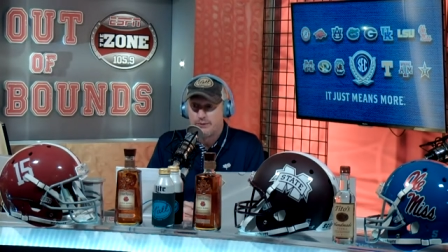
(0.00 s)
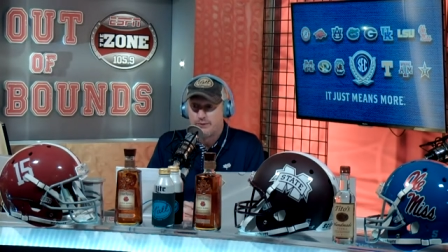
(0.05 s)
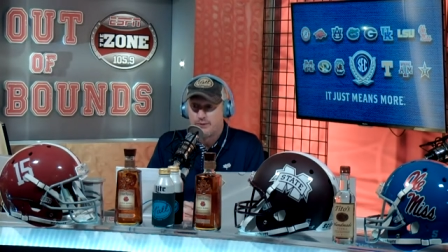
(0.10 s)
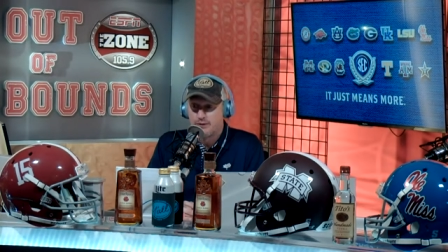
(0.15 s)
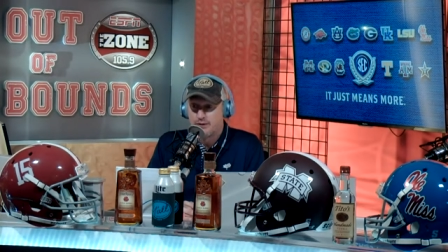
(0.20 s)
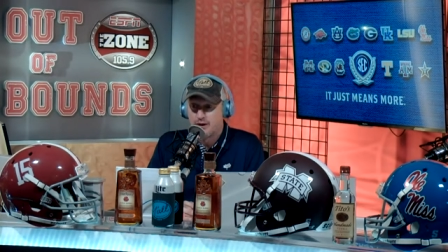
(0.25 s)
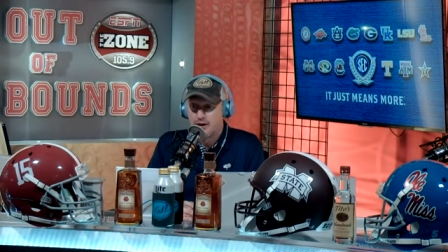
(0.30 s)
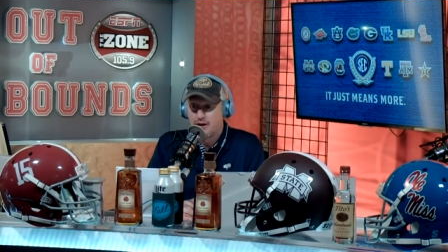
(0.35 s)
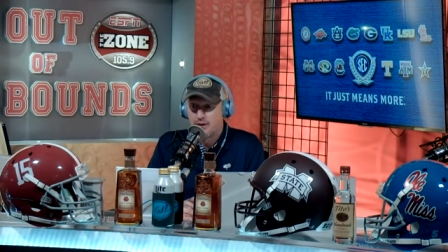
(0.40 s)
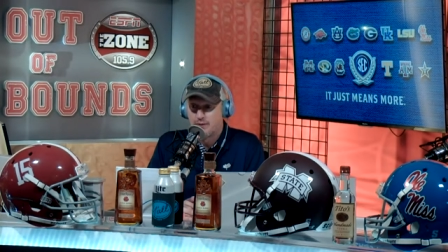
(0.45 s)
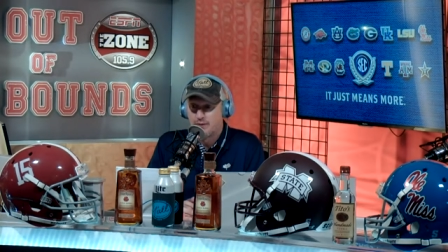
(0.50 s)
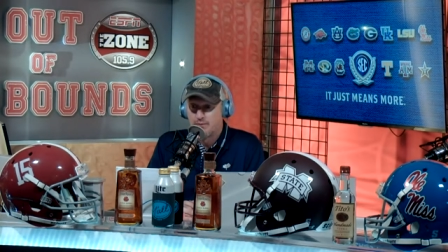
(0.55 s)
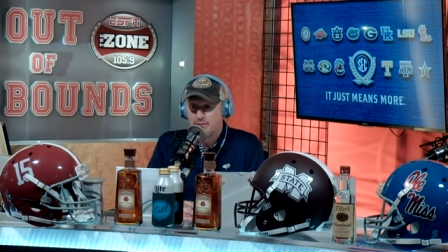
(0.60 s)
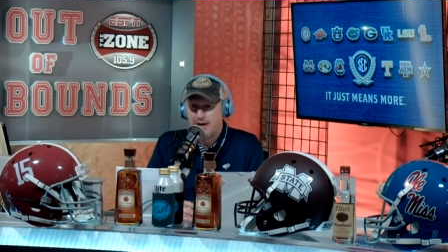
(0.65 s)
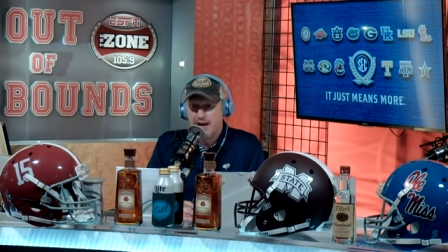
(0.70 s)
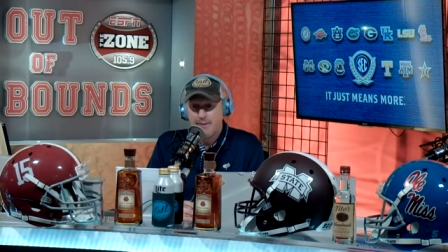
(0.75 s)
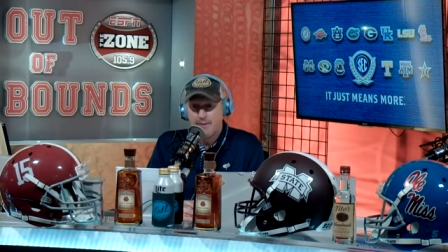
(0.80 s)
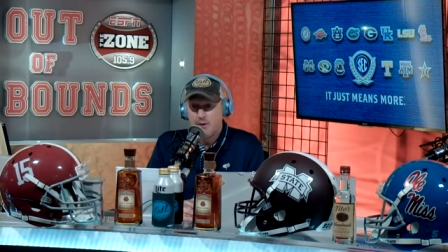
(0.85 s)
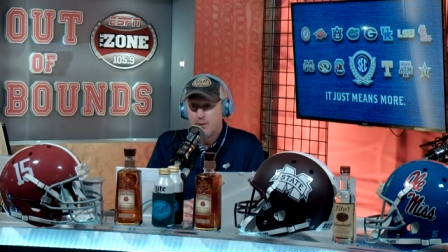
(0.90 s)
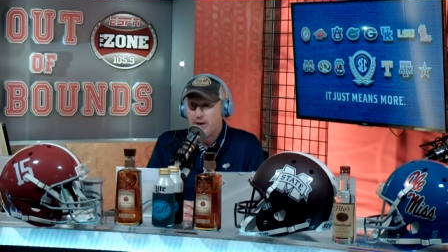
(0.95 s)
So
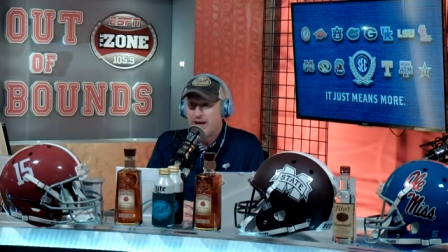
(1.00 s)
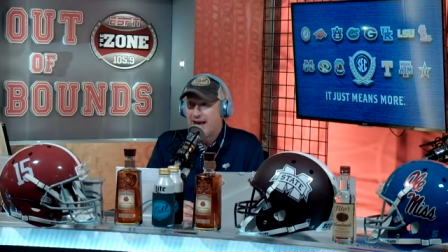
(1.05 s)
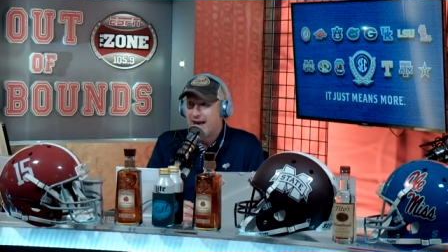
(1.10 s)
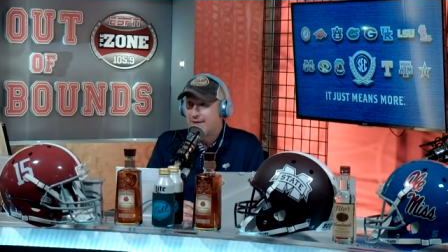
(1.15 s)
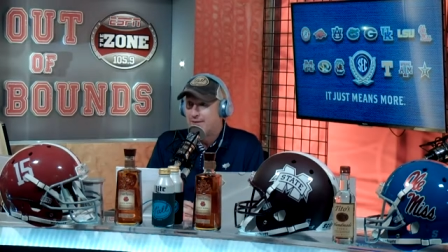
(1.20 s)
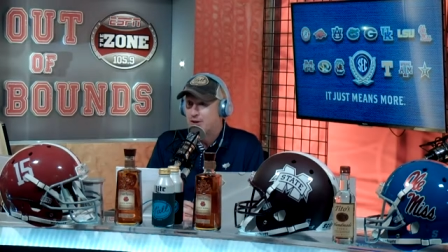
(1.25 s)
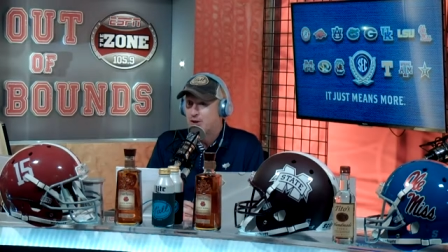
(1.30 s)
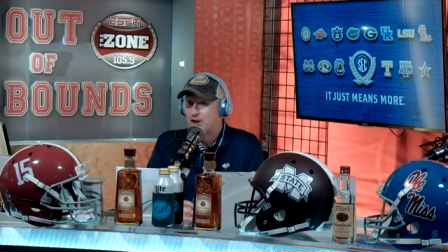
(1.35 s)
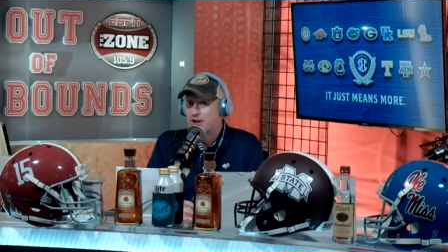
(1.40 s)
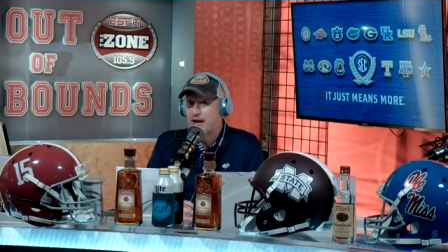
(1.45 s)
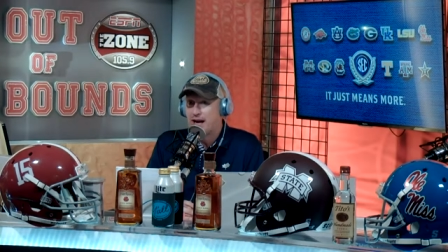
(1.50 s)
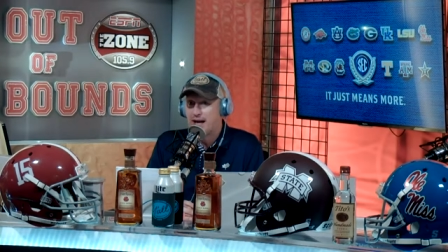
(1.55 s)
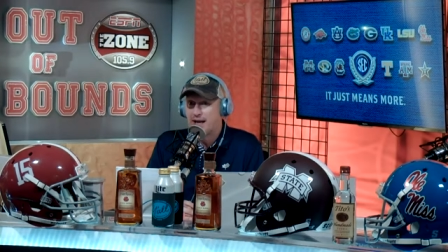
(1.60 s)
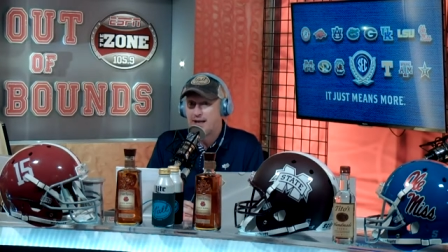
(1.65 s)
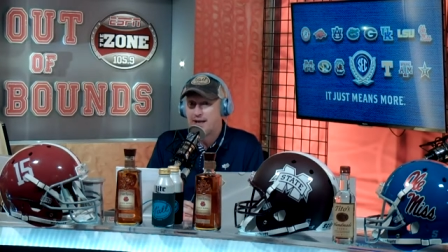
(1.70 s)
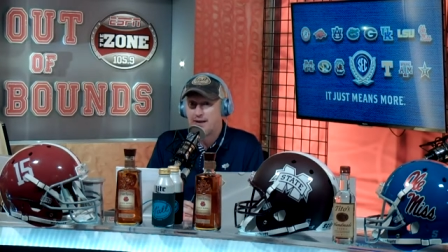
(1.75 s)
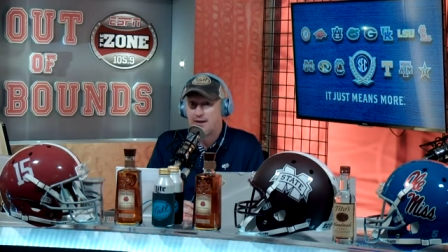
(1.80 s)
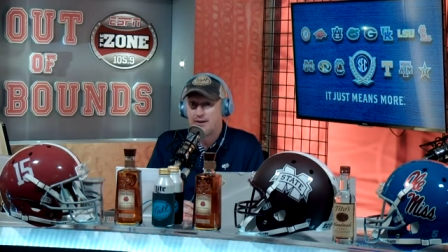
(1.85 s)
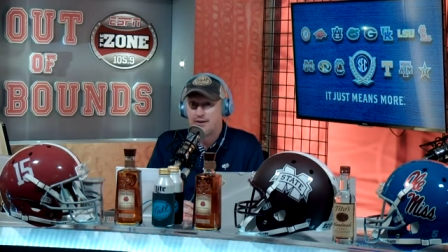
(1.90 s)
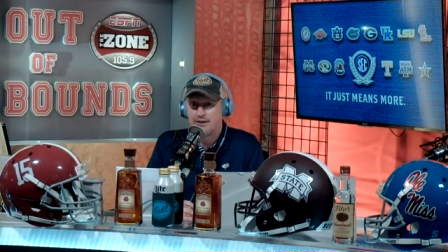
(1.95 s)
maybe we have a shot
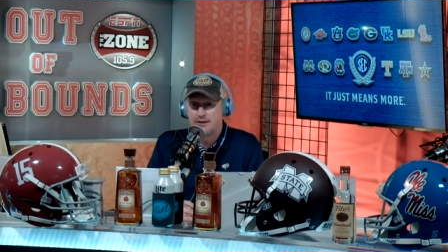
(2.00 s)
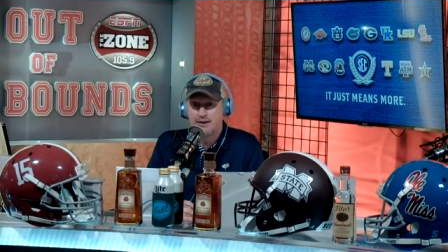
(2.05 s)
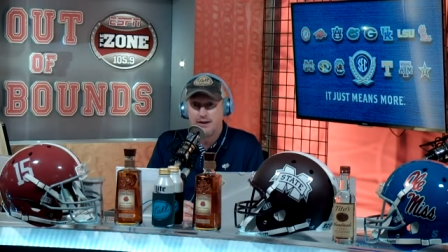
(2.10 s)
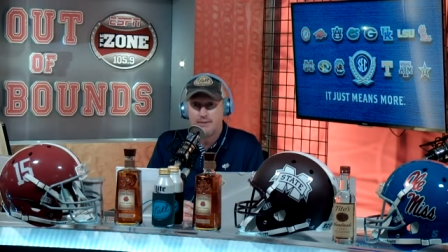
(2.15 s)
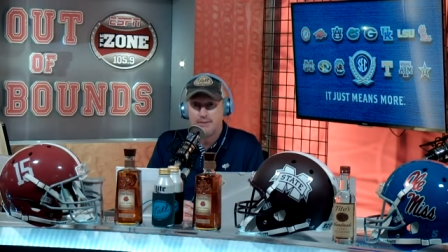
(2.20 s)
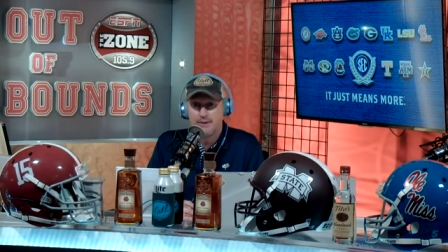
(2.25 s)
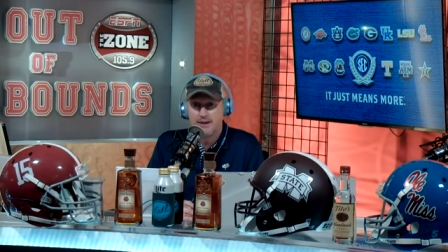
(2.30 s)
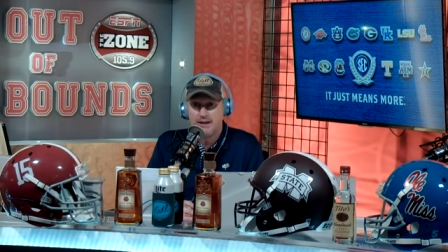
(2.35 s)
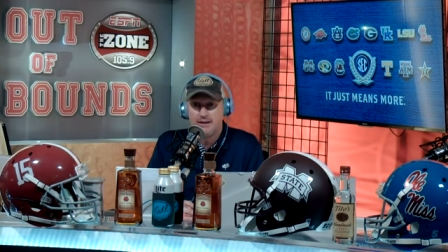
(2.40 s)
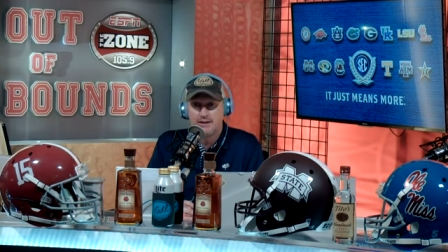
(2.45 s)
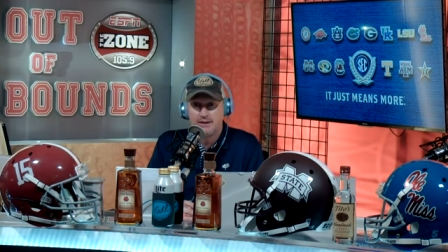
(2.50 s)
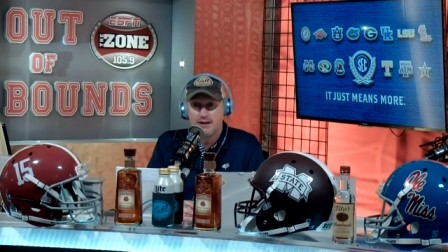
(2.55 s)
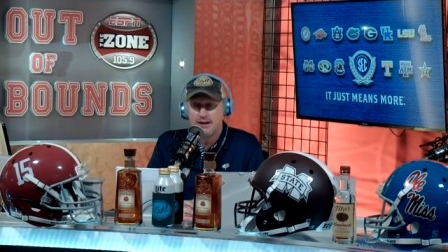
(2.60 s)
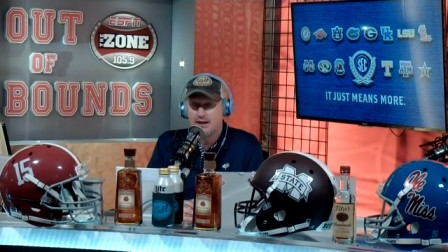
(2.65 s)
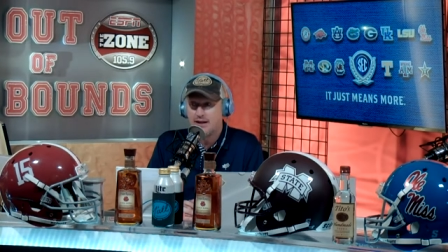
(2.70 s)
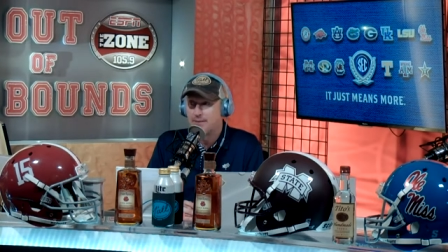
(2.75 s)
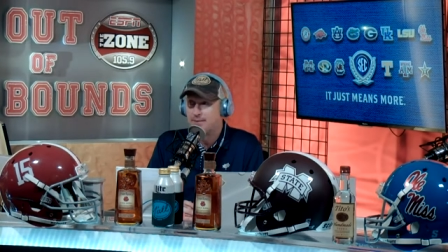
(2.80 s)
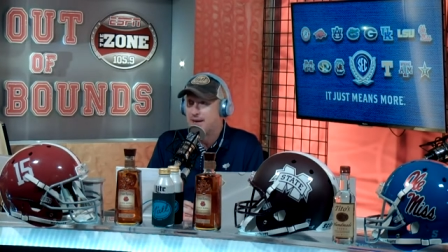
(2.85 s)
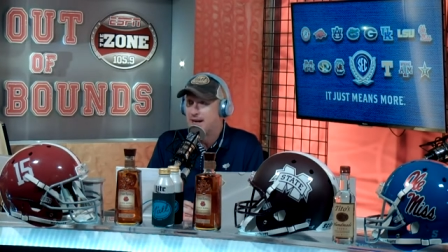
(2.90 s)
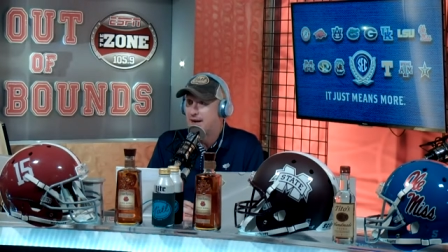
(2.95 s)
here. It's going to be it's going
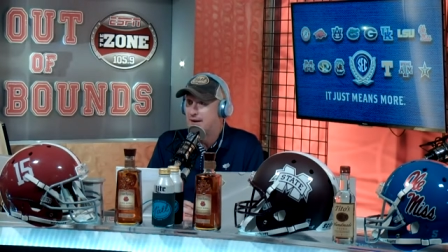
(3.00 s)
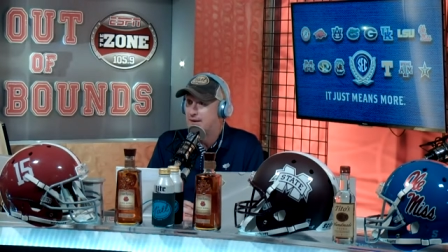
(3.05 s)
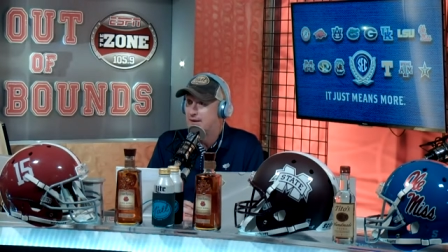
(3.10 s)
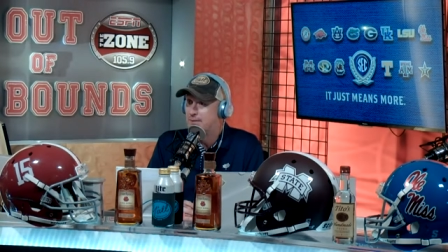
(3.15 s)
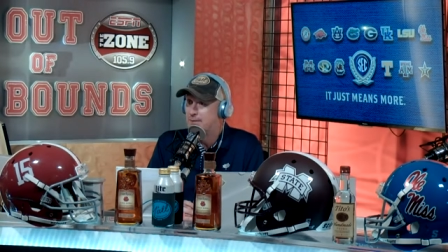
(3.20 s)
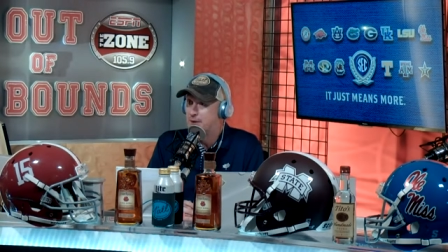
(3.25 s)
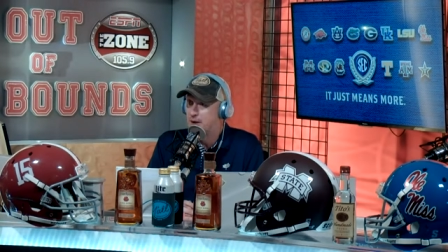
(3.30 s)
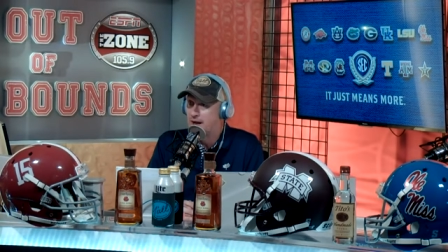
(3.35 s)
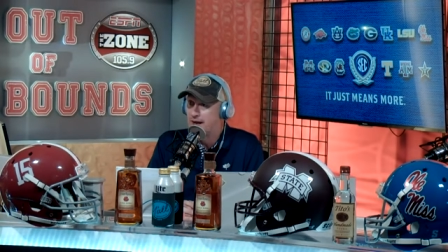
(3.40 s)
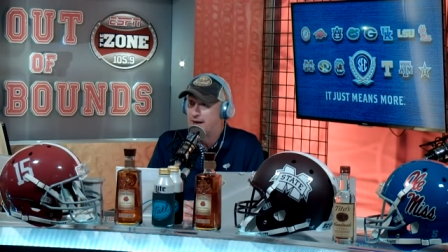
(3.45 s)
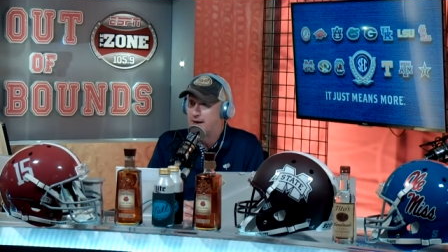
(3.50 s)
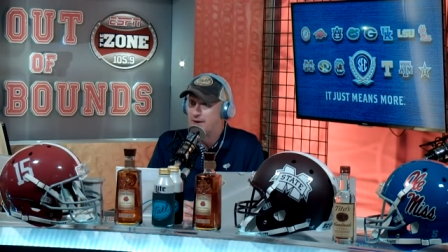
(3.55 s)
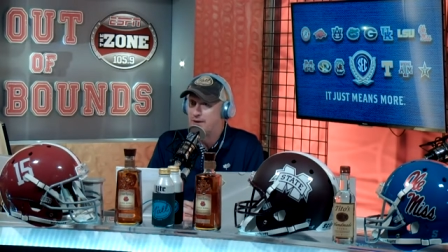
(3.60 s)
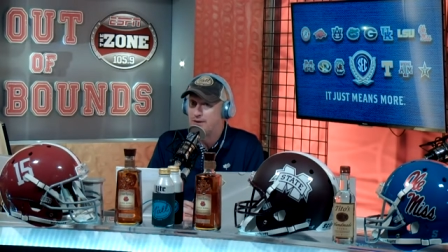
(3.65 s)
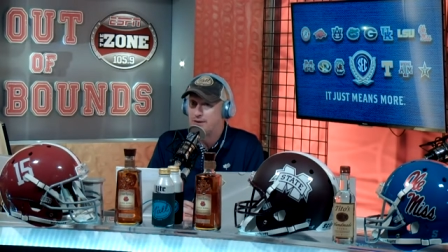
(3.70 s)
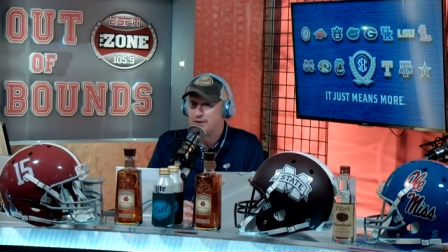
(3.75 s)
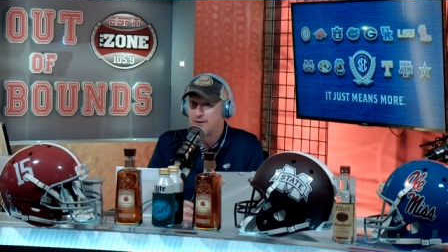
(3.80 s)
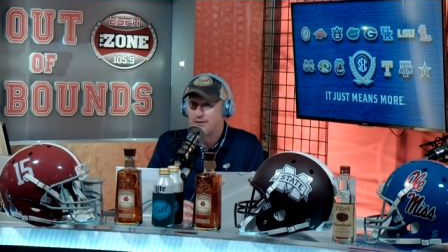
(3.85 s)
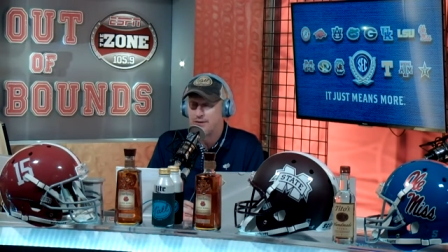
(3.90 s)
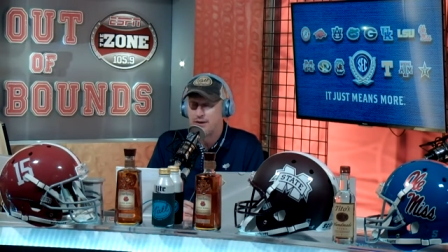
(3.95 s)
to come down to the
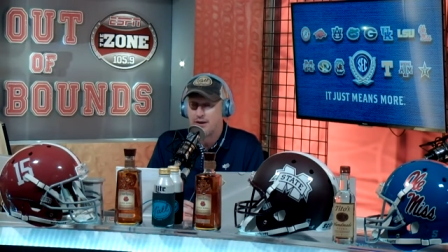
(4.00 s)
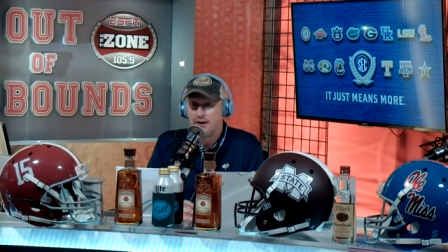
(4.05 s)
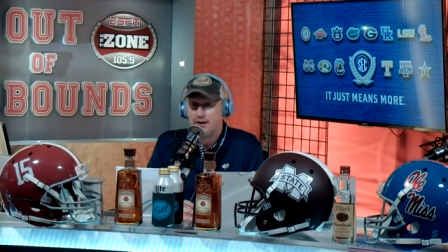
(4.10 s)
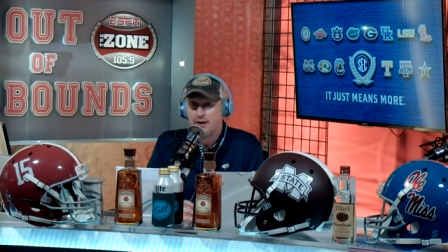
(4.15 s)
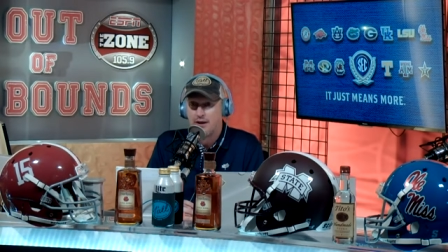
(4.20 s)
players